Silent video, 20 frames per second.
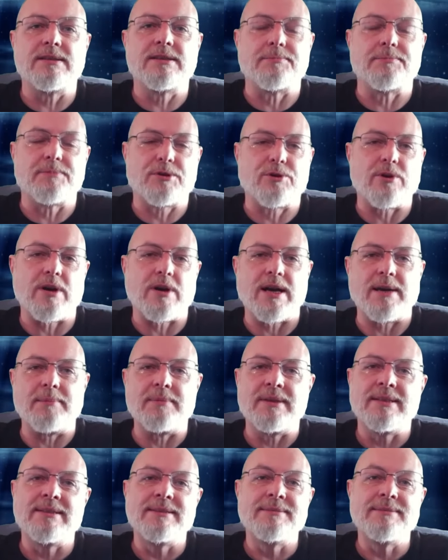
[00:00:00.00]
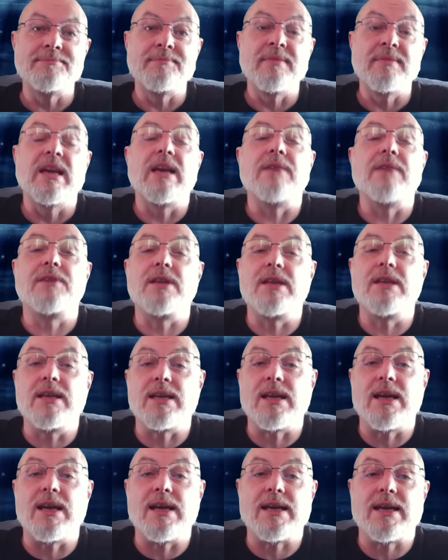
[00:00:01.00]
Subscribe. If you didn't
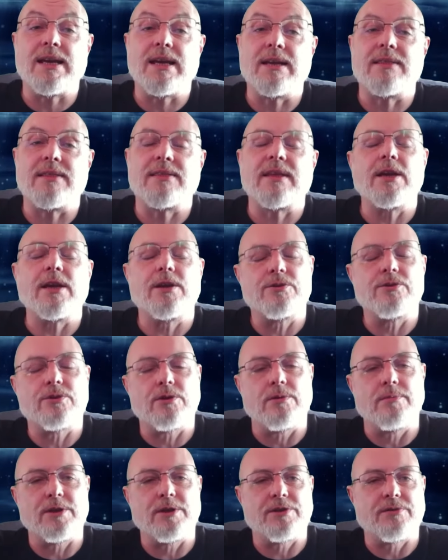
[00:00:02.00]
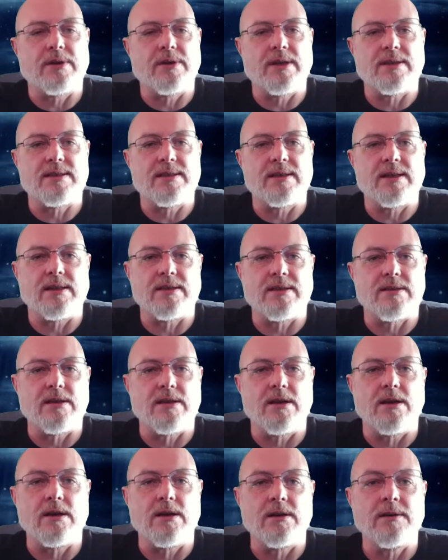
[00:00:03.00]
like it, thank you so much for listening this
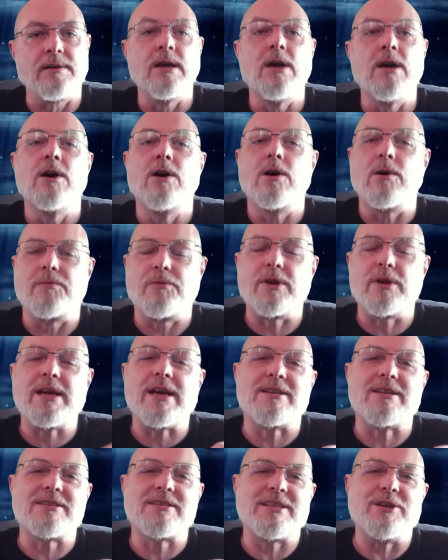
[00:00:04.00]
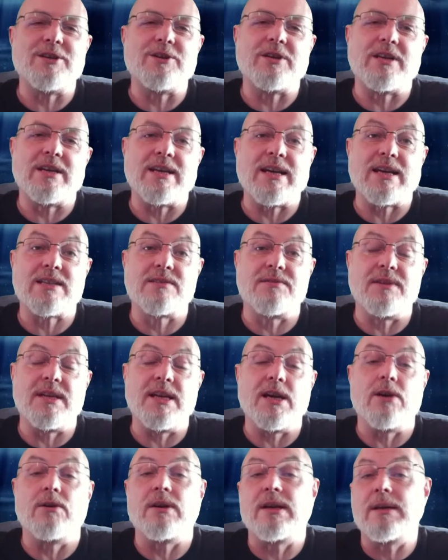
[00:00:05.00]
long. Hopefully, I'll see you in the next video.
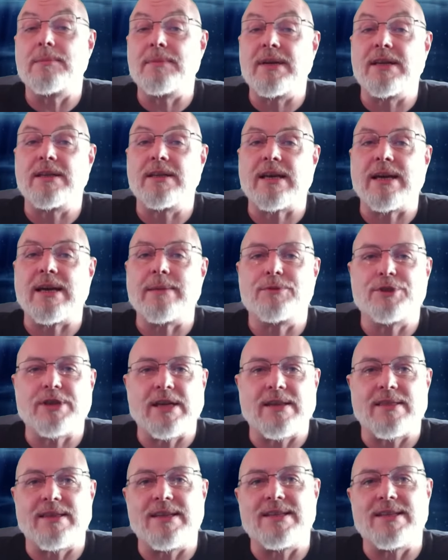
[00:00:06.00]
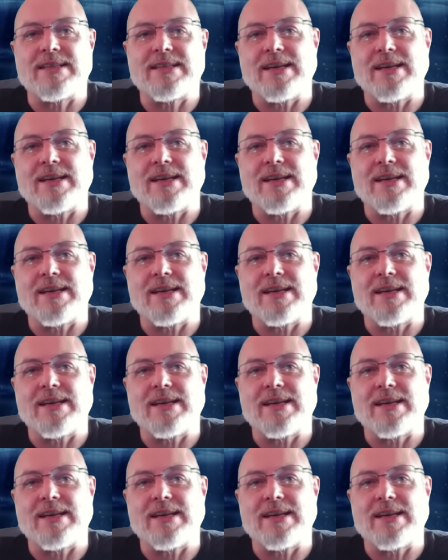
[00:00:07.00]
In the meantime, check these out.